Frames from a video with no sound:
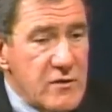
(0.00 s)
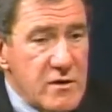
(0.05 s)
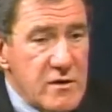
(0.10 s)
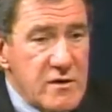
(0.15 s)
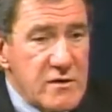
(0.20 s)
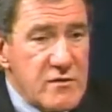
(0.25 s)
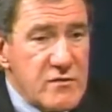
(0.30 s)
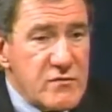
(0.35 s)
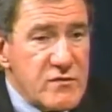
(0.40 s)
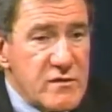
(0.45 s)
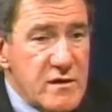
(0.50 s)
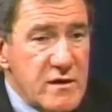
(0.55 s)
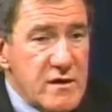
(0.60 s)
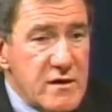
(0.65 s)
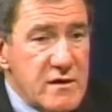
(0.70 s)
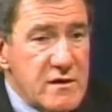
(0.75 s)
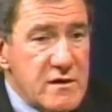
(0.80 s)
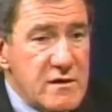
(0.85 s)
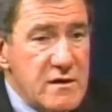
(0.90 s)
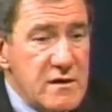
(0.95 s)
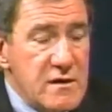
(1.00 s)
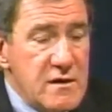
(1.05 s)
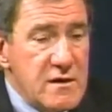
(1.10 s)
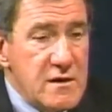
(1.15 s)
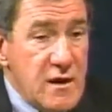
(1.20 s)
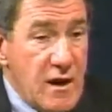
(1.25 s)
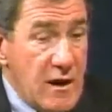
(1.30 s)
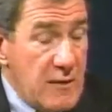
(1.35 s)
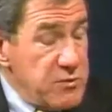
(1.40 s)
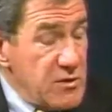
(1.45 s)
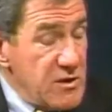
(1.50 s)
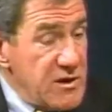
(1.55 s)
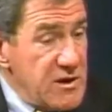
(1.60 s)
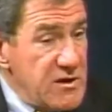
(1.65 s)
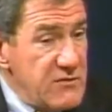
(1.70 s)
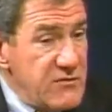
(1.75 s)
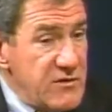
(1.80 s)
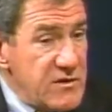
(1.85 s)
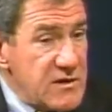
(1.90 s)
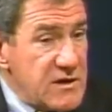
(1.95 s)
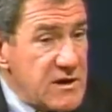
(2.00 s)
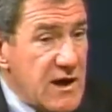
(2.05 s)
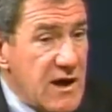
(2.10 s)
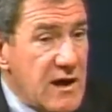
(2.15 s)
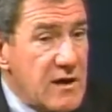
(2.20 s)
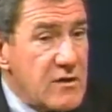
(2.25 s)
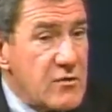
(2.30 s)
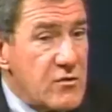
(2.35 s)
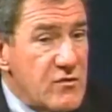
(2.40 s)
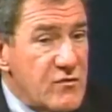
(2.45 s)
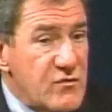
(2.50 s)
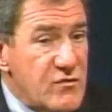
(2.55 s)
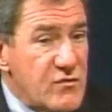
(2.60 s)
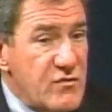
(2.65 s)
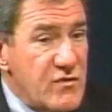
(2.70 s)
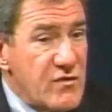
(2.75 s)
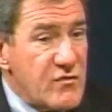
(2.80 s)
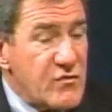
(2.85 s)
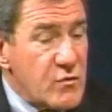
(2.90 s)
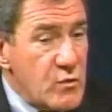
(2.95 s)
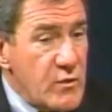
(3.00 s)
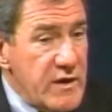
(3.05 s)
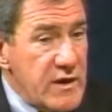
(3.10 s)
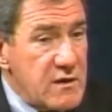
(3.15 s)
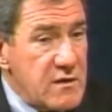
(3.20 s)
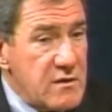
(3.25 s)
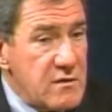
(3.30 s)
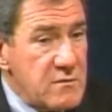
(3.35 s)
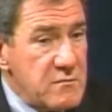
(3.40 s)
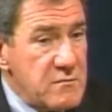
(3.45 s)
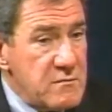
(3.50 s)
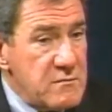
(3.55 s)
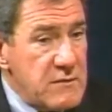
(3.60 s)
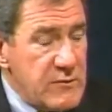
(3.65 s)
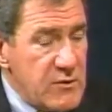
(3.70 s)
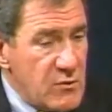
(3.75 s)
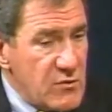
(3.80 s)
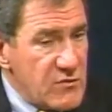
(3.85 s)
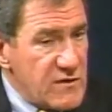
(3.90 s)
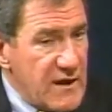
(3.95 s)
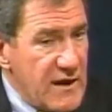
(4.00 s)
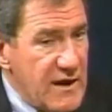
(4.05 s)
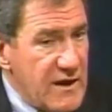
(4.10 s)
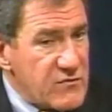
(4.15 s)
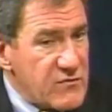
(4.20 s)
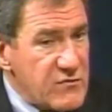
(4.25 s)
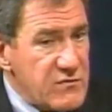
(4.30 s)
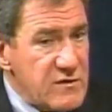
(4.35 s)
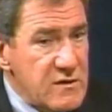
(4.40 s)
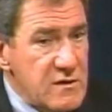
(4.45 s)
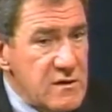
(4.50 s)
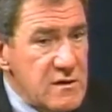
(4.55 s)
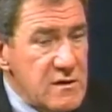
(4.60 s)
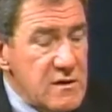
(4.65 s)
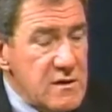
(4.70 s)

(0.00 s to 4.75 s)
There is, I believe in Congress this week, maybe it was last,